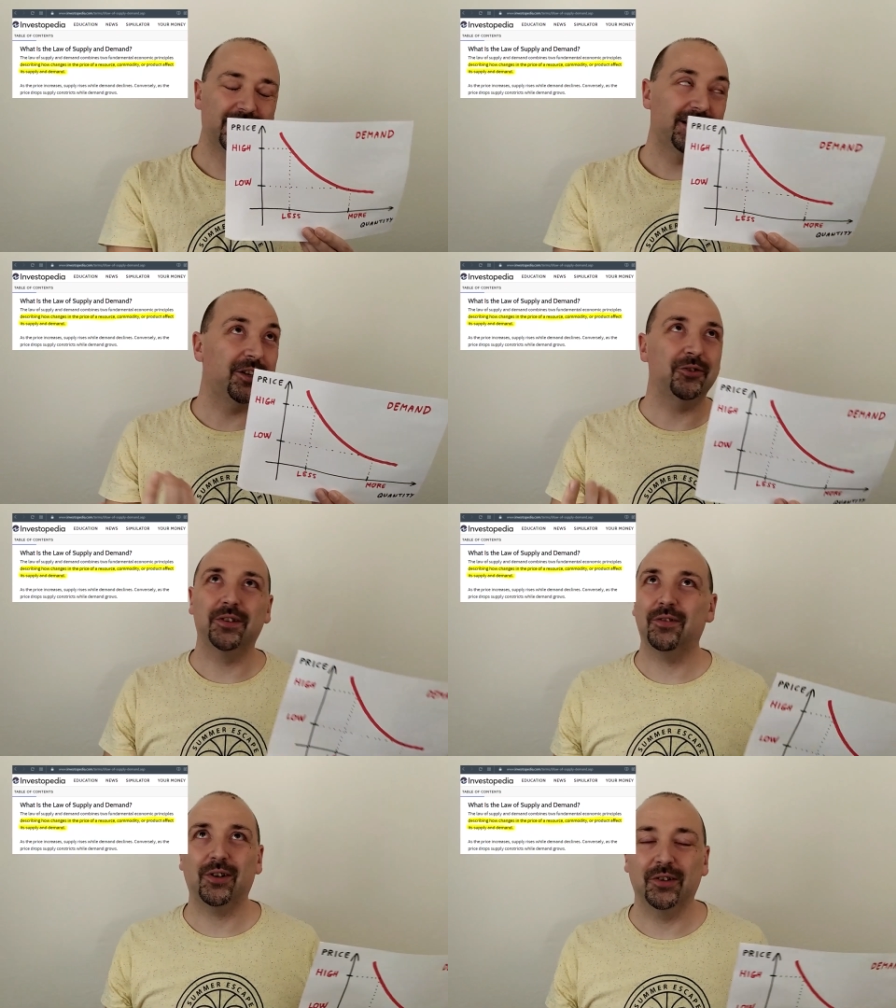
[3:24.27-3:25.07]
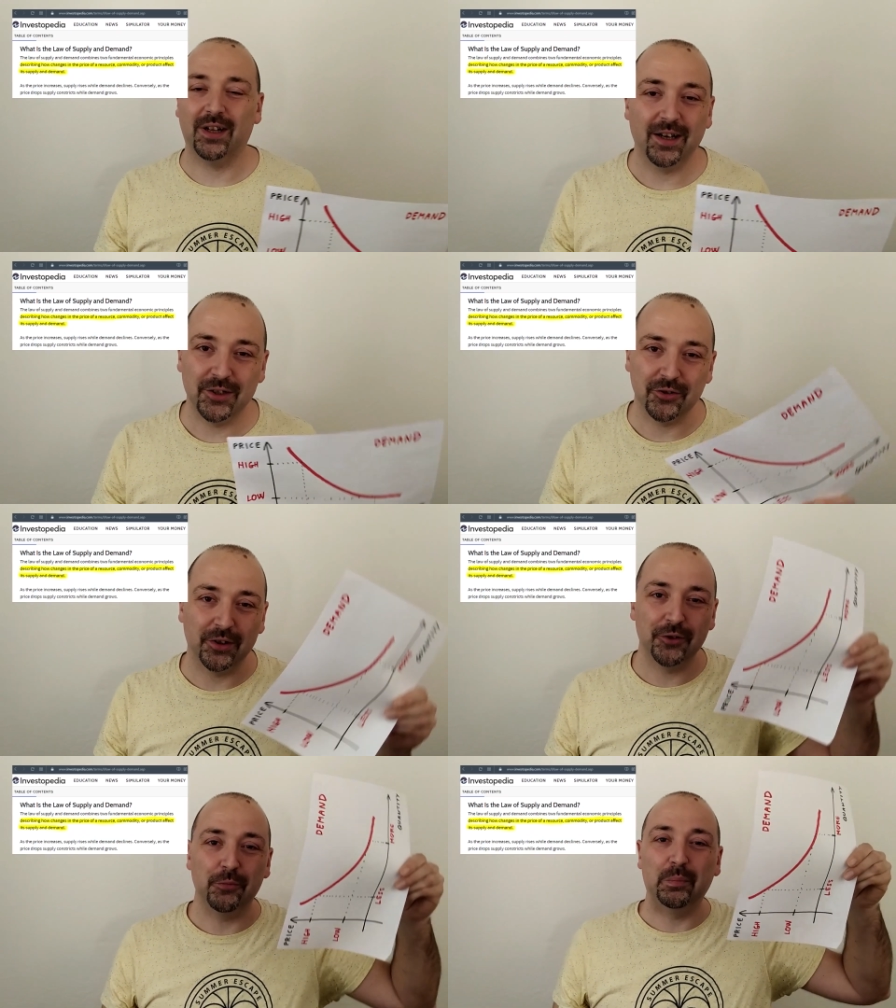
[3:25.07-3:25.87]
they go in the wrong direction.
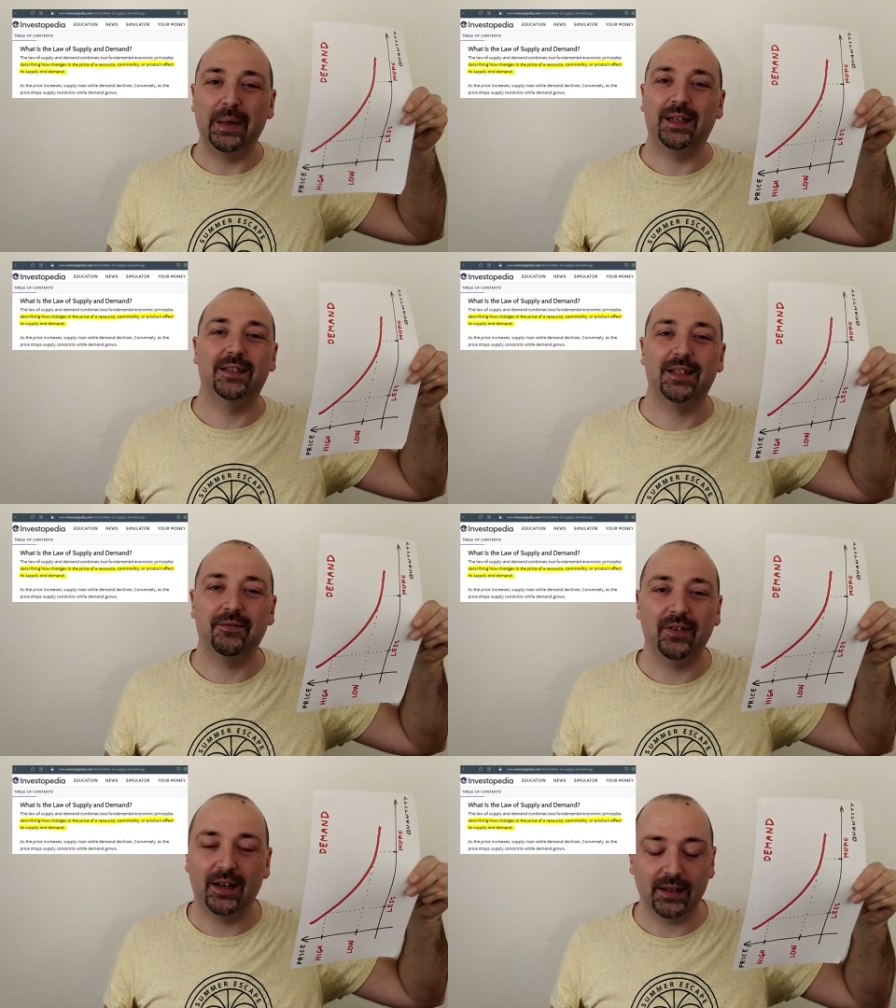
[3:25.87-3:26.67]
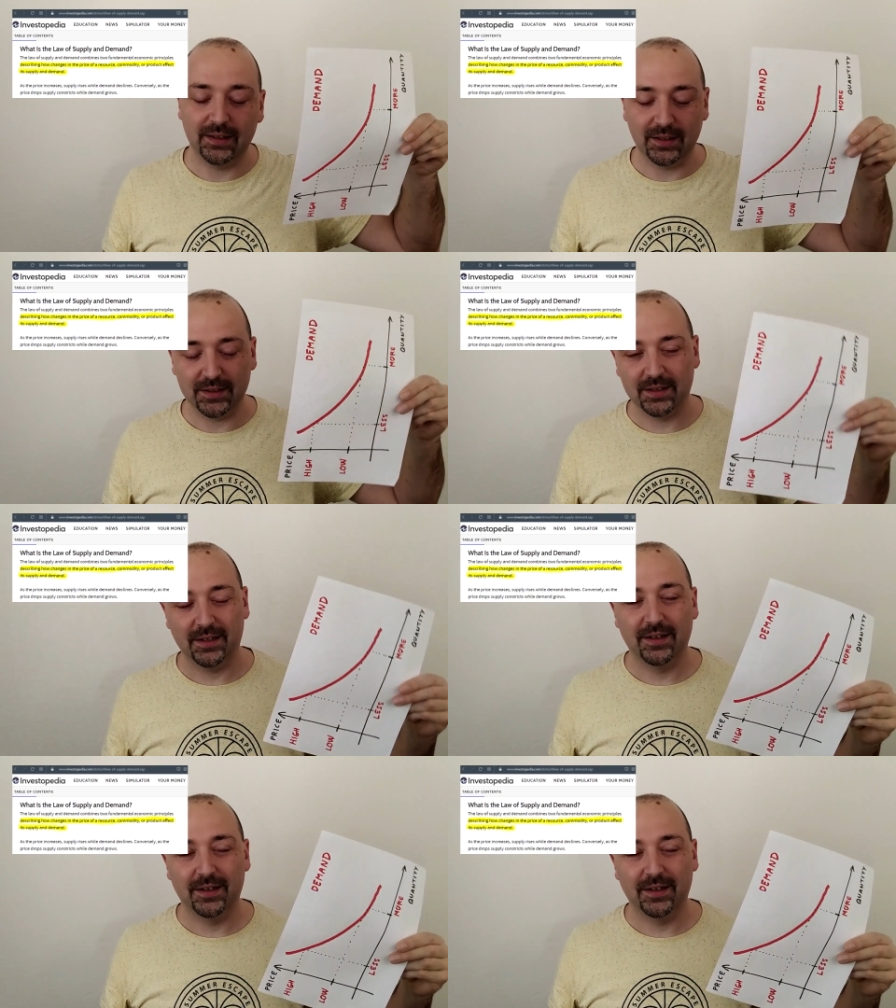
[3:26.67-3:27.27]
They should make it something like this.